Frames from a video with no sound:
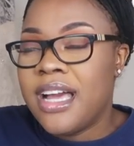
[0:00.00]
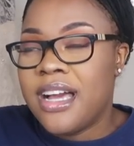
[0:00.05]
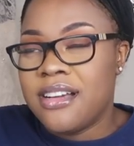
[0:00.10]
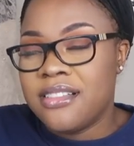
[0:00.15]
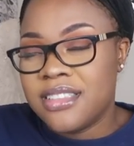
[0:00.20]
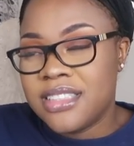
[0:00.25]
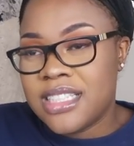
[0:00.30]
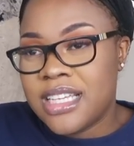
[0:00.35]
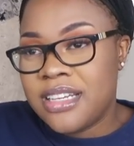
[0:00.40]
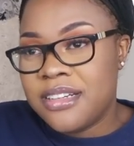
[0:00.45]

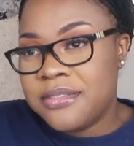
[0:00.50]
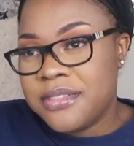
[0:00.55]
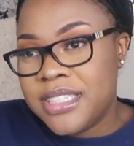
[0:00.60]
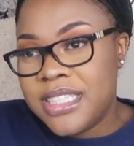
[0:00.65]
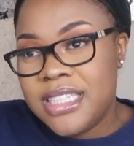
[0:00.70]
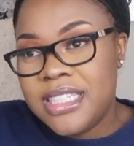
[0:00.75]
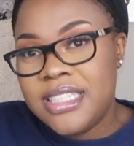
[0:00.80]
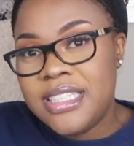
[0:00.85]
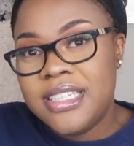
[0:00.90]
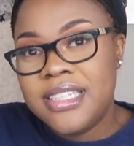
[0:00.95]
Outside of
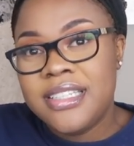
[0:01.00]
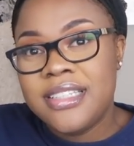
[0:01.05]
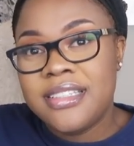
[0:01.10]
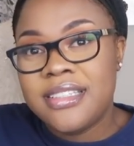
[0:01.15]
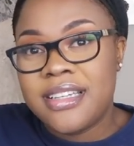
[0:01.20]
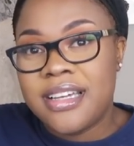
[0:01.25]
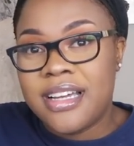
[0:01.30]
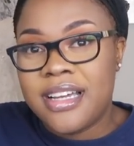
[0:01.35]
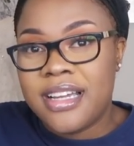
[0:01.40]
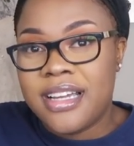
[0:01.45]

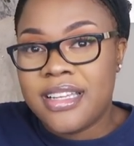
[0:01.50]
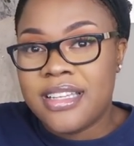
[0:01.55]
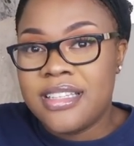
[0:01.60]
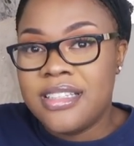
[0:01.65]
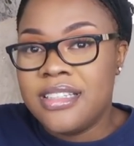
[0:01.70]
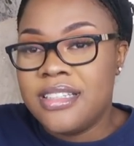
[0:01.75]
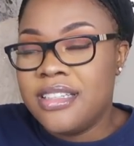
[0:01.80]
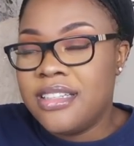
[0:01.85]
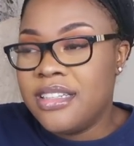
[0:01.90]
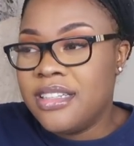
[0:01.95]
eating, I
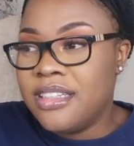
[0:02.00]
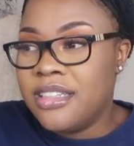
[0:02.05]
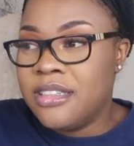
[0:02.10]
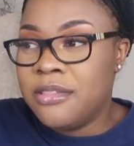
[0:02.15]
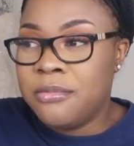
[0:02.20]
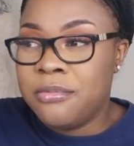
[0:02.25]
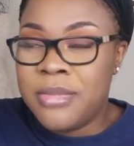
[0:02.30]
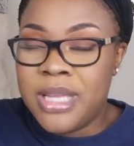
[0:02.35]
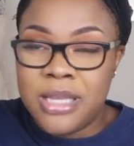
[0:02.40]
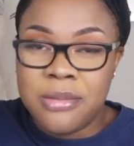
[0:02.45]

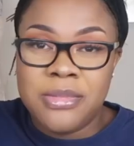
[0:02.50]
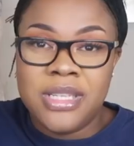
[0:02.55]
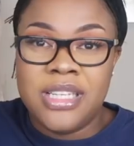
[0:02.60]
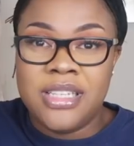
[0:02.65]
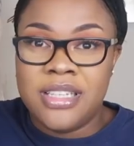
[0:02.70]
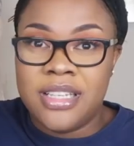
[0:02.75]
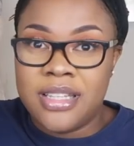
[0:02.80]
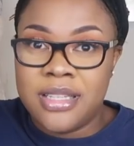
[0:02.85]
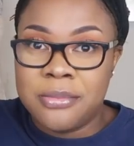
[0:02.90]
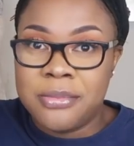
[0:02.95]
could make me
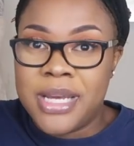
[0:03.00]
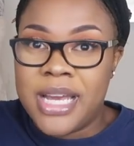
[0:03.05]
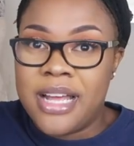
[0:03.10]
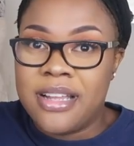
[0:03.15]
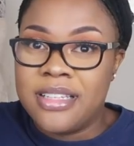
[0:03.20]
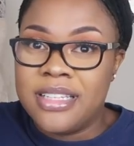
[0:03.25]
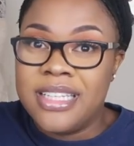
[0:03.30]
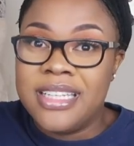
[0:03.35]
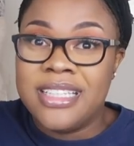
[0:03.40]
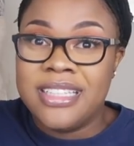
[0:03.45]
another
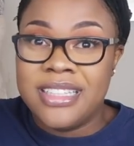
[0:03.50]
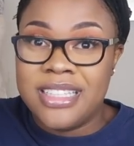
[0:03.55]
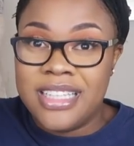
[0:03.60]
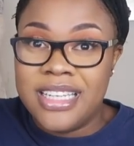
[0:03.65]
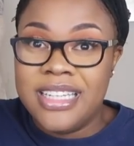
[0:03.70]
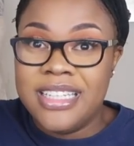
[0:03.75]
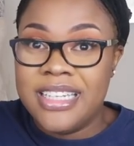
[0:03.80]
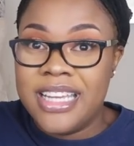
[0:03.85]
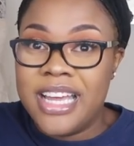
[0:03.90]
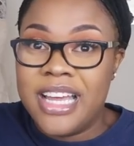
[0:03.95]
pallet and
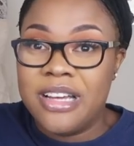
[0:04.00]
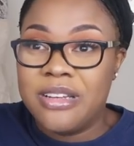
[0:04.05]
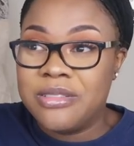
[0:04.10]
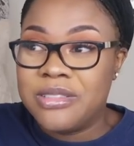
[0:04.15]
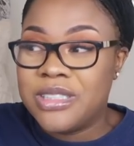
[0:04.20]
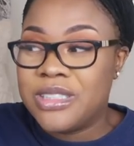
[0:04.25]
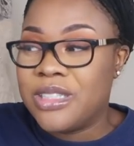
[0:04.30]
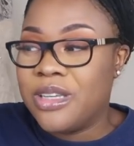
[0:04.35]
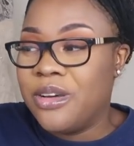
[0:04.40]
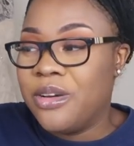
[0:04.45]
lay
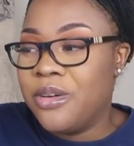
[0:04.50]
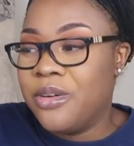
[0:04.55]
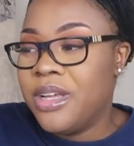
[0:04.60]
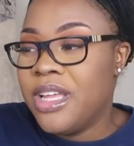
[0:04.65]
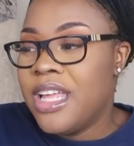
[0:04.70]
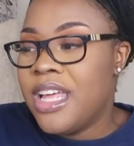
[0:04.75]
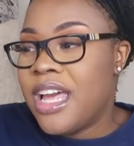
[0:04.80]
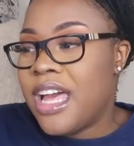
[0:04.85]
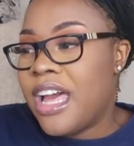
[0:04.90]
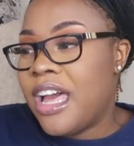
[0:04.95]
down. So
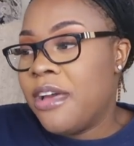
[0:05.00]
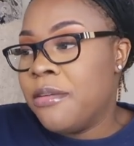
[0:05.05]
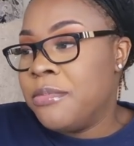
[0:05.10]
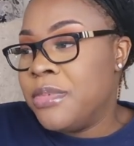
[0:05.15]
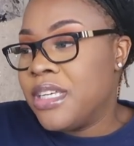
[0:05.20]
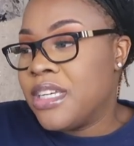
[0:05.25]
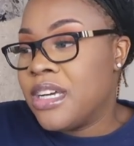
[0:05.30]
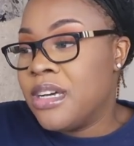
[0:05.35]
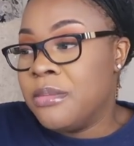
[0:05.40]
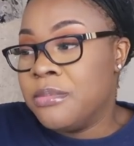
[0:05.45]
I have
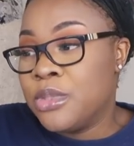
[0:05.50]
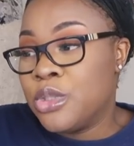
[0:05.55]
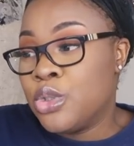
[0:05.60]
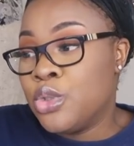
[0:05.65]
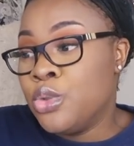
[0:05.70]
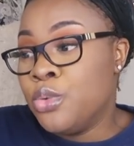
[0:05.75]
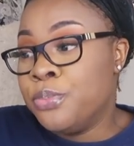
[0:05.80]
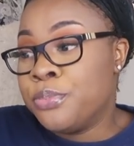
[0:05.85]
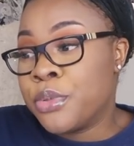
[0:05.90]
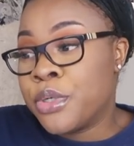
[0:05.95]
become
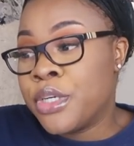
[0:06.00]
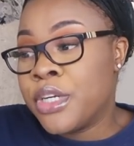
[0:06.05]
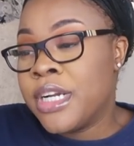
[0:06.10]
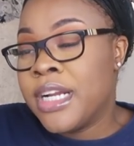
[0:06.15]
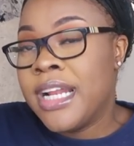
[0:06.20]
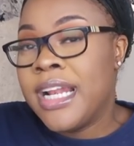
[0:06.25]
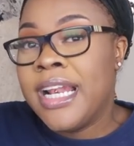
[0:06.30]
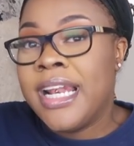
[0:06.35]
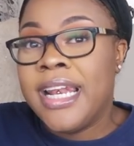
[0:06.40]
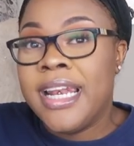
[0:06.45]

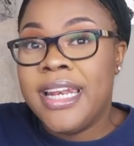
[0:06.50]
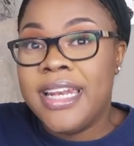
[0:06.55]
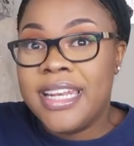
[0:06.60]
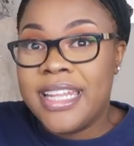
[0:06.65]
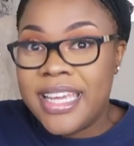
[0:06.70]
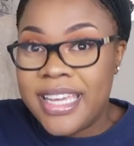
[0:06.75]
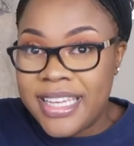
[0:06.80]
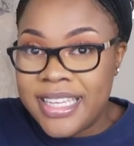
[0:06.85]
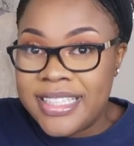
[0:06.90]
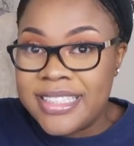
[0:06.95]
super
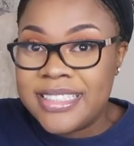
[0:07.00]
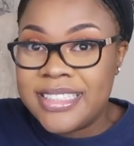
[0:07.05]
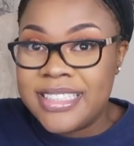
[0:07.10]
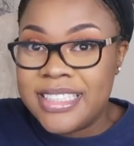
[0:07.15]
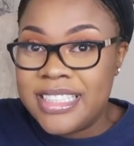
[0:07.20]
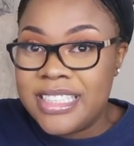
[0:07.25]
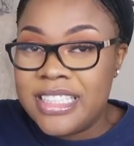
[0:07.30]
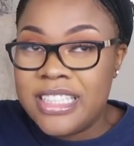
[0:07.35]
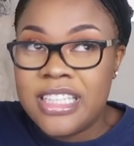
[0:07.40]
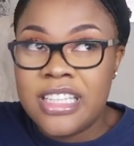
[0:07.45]

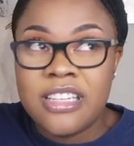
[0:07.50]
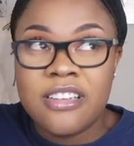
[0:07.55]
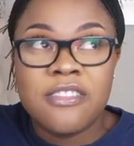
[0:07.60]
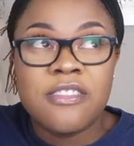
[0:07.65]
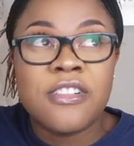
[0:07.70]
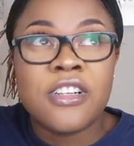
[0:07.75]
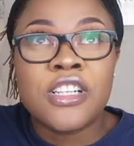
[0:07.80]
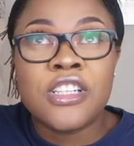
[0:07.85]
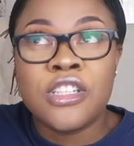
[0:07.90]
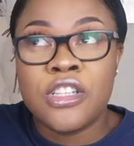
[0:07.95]
lazy
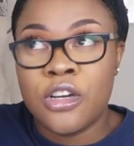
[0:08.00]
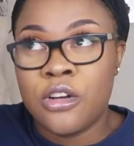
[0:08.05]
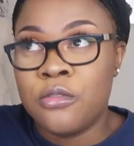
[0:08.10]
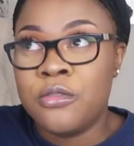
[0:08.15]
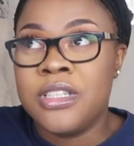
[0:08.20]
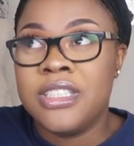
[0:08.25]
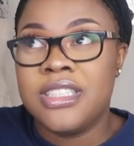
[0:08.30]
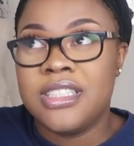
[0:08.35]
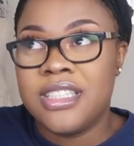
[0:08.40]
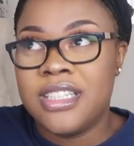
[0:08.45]
for no
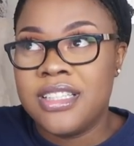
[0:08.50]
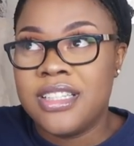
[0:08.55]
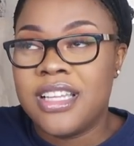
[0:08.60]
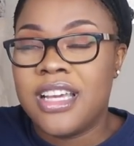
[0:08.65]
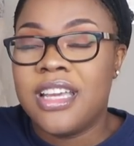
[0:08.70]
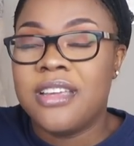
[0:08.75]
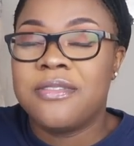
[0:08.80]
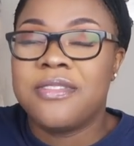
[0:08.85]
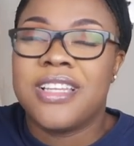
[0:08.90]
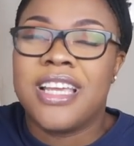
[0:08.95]
reason in
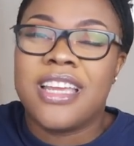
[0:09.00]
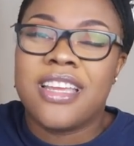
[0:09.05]
life.